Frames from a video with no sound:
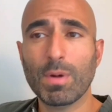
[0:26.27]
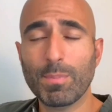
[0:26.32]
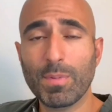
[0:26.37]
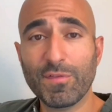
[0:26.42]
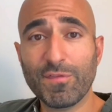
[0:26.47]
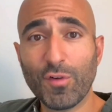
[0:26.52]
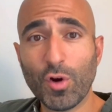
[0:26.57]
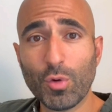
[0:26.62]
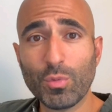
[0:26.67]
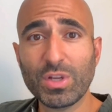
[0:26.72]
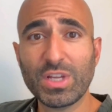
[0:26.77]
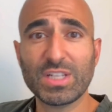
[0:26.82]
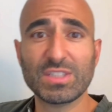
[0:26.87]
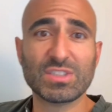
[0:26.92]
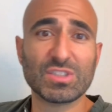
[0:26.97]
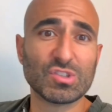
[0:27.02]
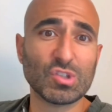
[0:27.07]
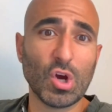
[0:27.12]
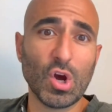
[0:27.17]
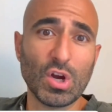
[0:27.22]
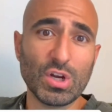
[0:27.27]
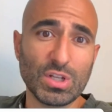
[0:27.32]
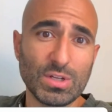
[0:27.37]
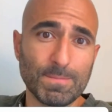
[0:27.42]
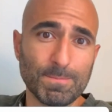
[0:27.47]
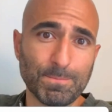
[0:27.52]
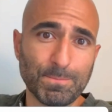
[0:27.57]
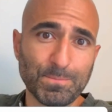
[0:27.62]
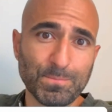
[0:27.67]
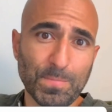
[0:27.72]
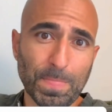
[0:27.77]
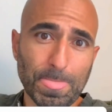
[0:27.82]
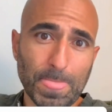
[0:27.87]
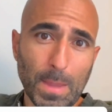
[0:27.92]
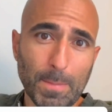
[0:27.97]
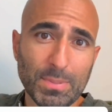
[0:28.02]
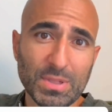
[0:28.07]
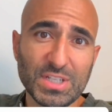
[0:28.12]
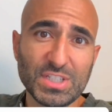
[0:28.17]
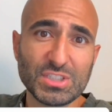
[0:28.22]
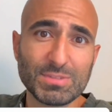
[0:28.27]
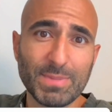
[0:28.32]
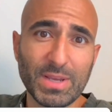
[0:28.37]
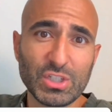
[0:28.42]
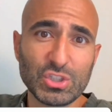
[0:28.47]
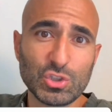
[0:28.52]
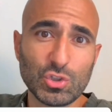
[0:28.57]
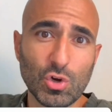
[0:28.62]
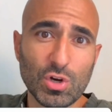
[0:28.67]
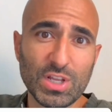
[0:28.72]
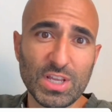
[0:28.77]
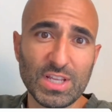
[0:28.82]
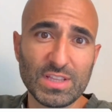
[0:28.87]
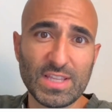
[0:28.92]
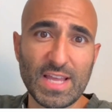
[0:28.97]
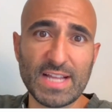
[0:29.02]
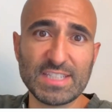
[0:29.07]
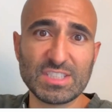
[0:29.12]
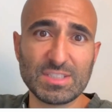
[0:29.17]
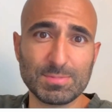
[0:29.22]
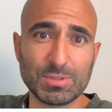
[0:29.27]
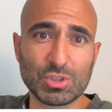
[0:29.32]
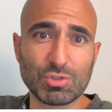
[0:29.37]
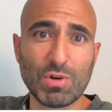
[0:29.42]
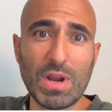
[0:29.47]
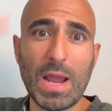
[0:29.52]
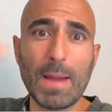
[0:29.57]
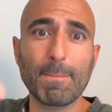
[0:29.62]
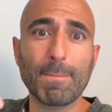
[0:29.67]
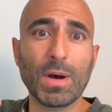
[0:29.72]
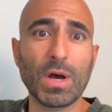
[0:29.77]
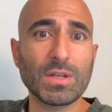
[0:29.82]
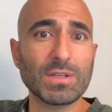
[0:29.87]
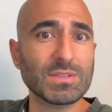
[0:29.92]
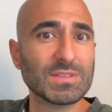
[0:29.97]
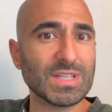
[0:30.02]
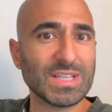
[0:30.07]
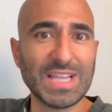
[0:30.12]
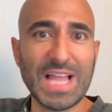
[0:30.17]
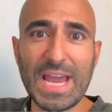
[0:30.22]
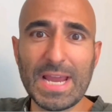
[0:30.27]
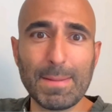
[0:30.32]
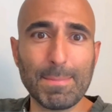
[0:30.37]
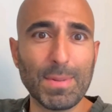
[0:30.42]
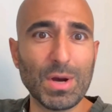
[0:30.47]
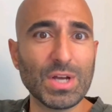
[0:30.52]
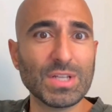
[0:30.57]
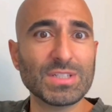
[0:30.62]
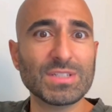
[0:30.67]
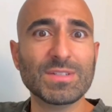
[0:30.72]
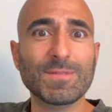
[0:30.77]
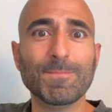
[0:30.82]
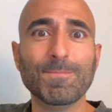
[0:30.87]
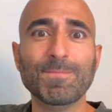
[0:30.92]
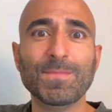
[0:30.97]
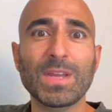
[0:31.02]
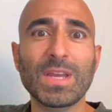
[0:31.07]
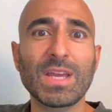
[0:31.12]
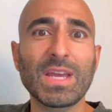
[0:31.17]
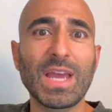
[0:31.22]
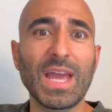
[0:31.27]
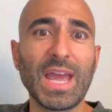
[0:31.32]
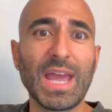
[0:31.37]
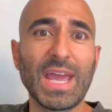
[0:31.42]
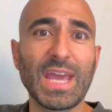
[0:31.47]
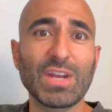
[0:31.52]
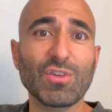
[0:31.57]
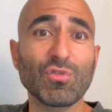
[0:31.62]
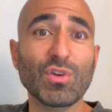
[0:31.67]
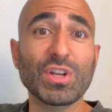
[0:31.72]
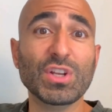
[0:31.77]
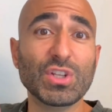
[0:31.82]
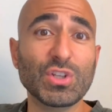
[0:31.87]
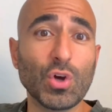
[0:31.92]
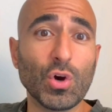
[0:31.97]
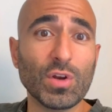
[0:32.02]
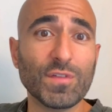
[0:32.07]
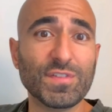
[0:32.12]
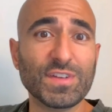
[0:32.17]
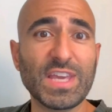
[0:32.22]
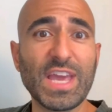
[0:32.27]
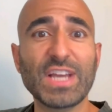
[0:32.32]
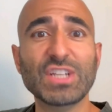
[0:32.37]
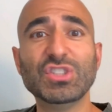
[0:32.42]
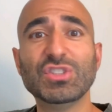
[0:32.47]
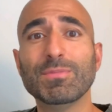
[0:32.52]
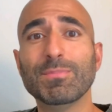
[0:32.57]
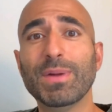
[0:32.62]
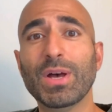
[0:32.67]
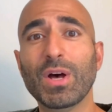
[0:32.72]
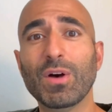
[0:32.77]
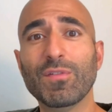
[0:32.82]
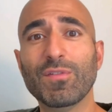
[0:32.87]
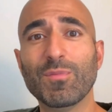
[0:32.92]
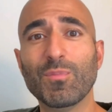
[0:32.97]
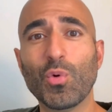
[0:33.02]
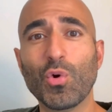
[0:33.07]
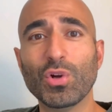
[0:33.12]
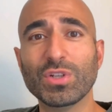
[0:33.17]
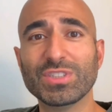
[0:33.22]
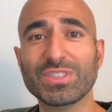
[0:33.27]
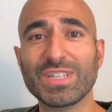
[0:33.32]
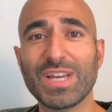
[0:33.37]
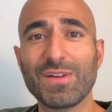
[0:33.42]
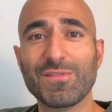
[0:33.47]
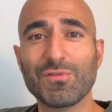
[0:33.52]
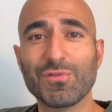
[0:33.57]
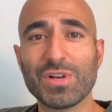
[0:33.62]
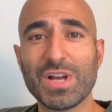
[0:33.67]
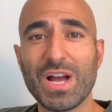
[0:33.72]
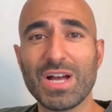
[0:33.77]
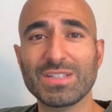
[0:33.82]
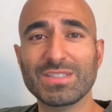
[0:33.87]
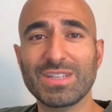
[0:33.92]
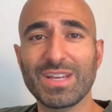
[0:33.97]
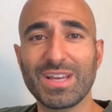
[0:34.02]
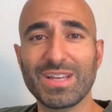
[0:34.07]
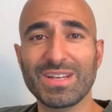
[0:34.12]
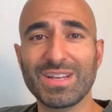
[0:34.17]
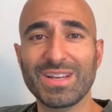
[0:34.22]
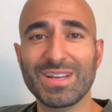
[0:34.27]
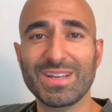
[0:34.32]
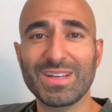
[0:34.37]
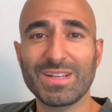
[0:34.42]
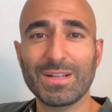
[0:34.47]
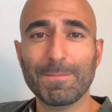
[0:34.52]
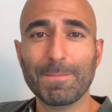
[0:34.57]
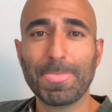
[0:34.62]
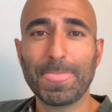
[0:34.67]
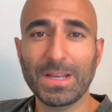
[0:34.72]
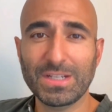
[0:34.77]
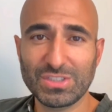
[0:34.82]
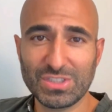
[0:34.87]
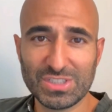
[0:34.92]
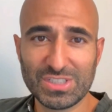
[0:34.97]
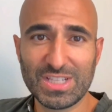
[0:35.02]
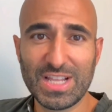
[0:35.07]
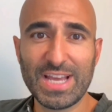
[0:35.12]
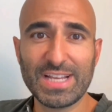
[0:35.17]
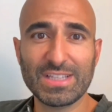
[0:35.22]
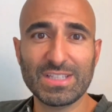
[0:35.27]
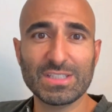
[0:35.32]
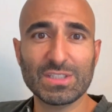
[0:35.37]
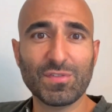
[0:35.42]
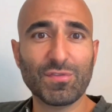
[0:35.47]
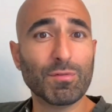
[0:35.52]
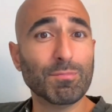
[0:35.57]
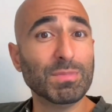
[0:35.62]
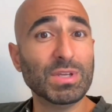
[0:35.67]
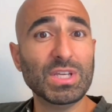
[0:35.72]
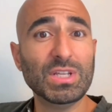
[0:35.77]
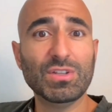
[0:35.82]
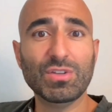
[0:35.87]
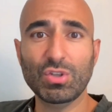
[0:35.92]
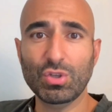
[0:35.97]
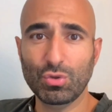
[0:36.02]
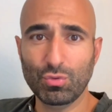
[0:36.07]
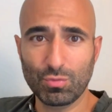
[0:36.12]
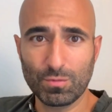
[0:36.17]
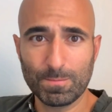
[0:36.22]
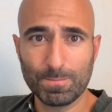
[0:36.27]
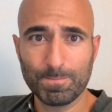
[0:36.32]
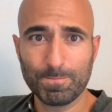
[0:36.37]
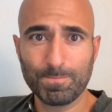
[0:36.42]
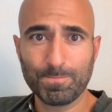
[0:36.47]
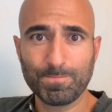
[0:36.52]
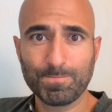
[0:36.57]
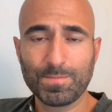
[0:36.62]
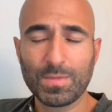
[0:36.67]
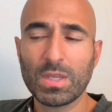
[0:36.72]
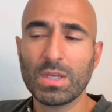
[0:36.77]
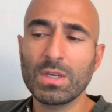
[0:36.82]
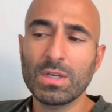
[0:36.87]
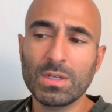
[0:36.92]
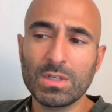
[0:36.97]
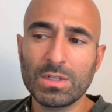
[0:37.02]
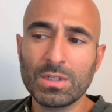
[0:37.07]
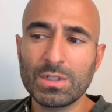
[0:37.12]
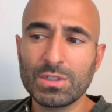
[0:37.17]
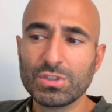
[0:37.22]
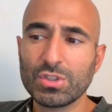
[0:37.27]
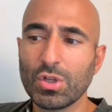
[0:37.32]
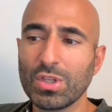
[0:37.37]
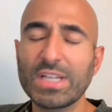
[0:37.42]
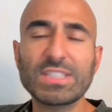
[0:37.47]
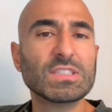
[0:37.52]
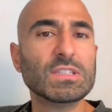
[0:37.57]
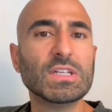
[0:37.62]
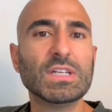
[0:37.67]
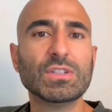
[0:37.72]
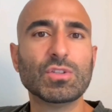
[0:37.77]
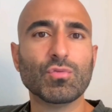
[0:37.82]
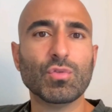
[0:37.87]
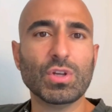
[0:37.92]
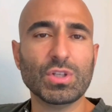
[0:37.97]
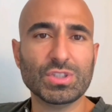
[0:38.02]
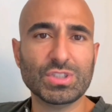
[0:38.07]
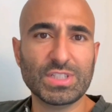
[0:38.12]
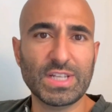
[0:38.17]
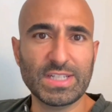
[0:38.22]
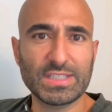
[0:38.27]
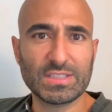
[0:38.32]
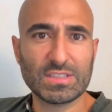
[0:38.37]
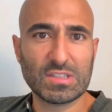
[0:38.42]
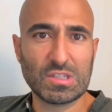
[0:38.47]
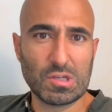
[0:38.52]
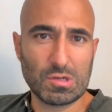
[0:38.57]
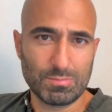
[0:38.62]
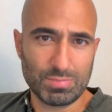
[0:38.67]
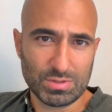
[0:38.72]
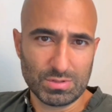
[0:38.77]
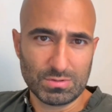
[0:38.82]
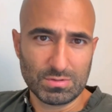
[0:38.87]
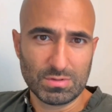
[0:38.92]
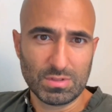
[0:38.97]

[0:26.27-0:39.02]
But before we get started, please make sure to hit that subscribe button, the like button, and ring the notification bell for more insightful content just like this from me to you. So let's look at the real estate slump.